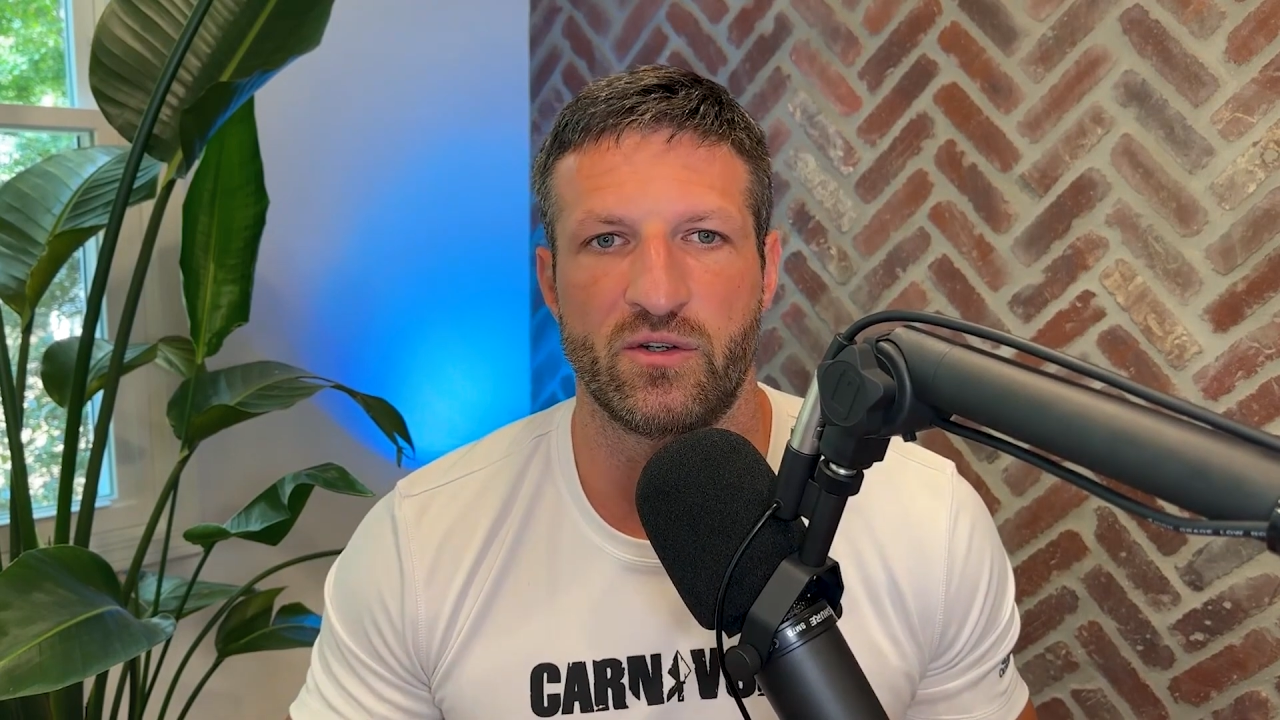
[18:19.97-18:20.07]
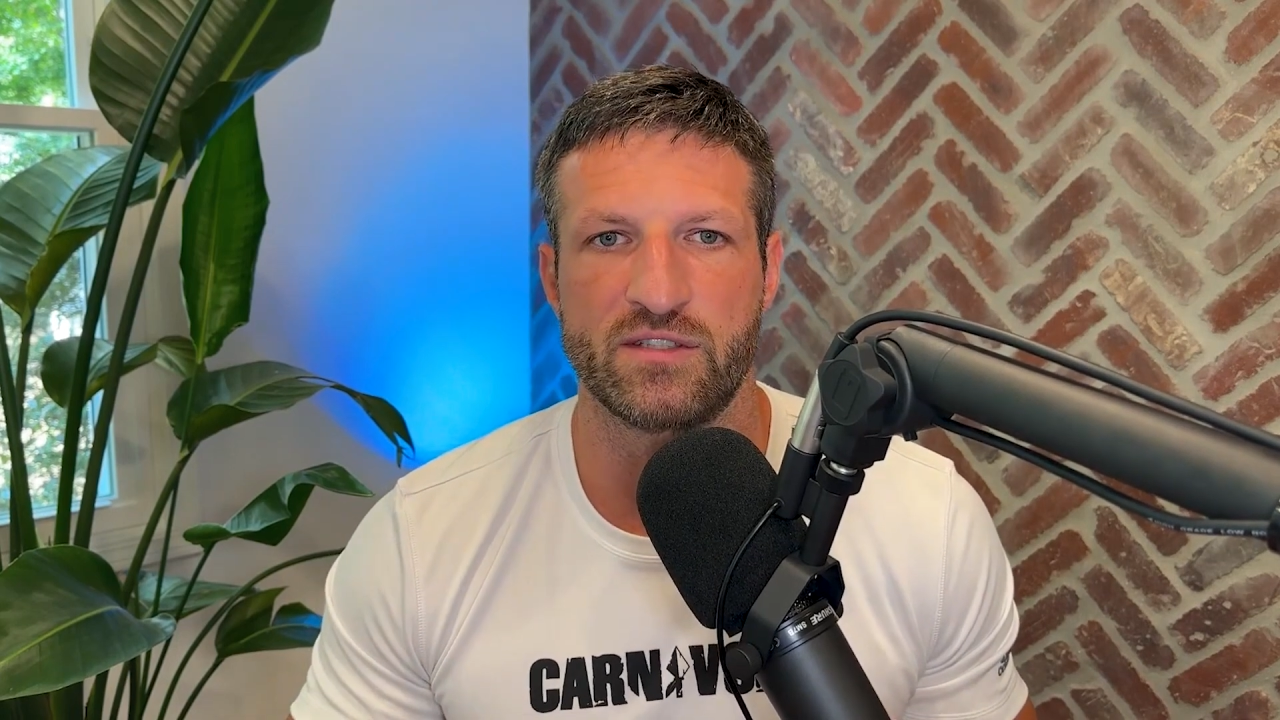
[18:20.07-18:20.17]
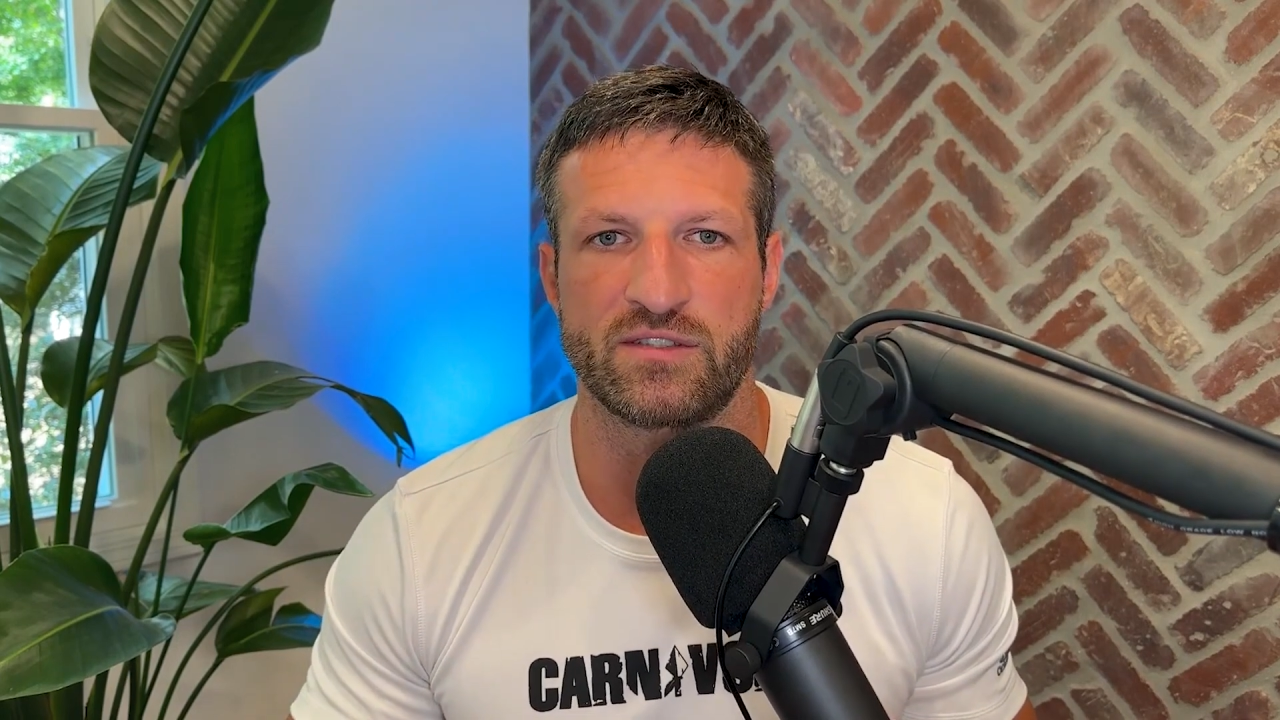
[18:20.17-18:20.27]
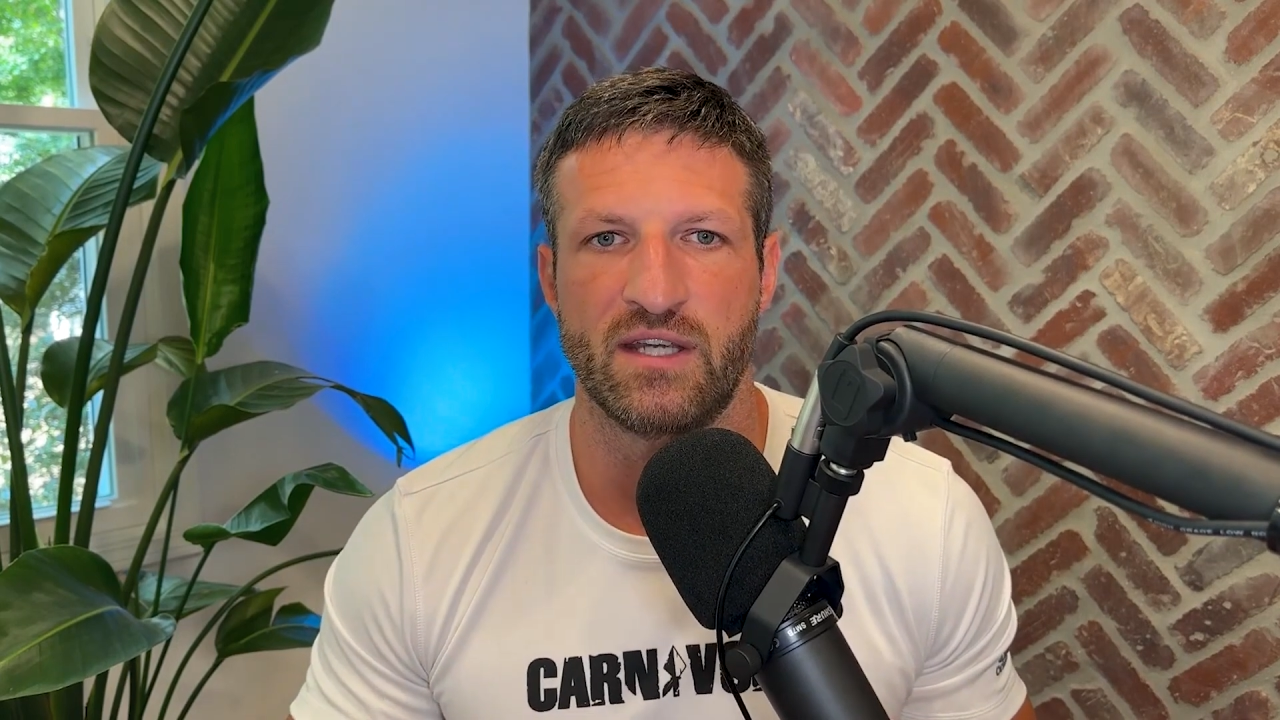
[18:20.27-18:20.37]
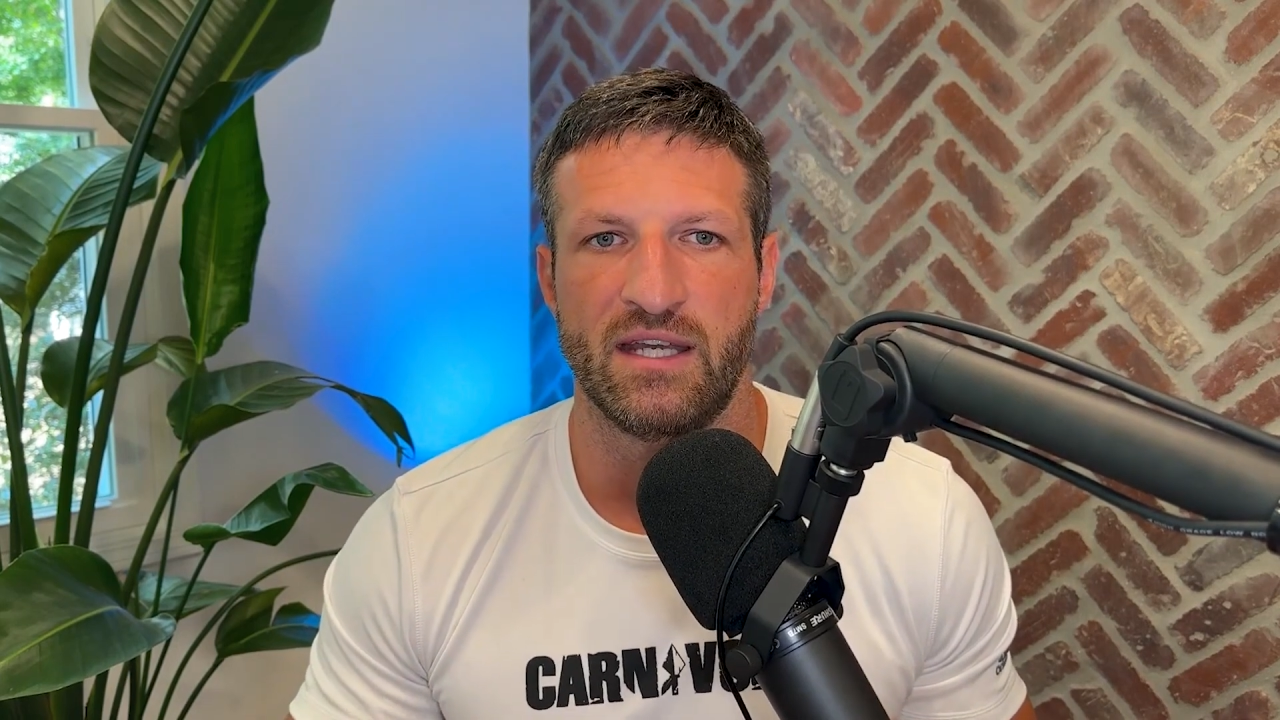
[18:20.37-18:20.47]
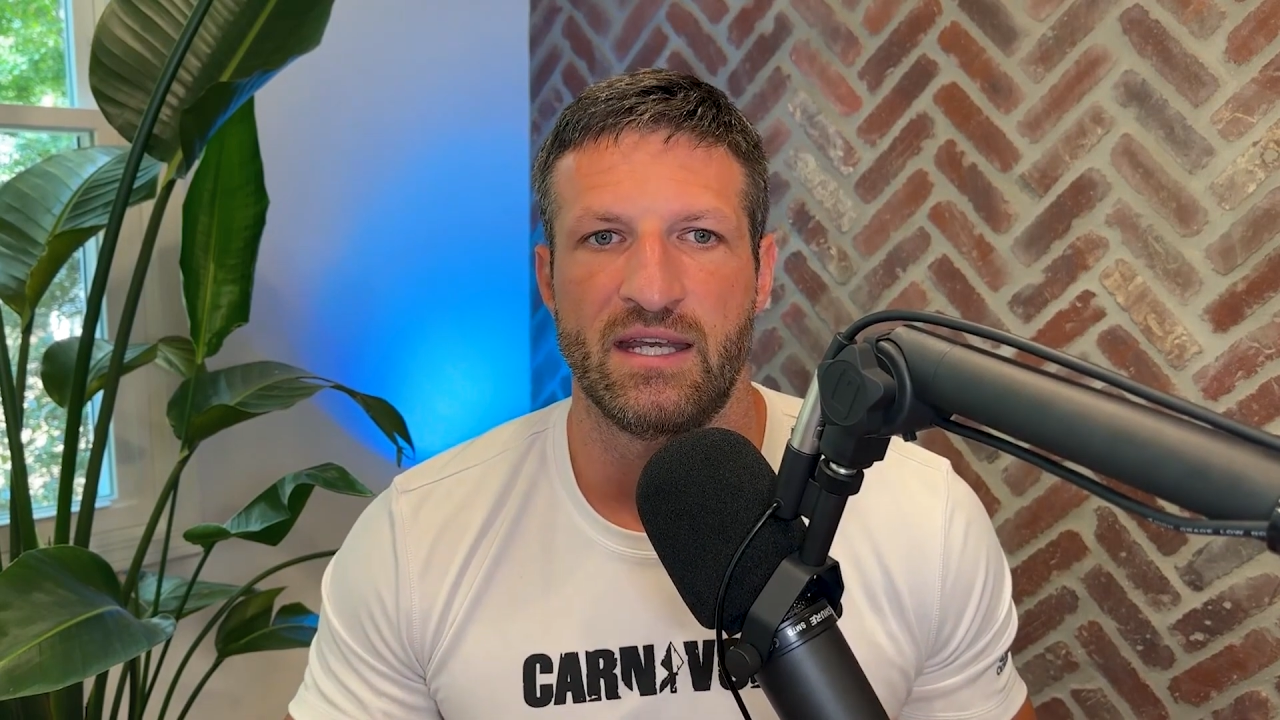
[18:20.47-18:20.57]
is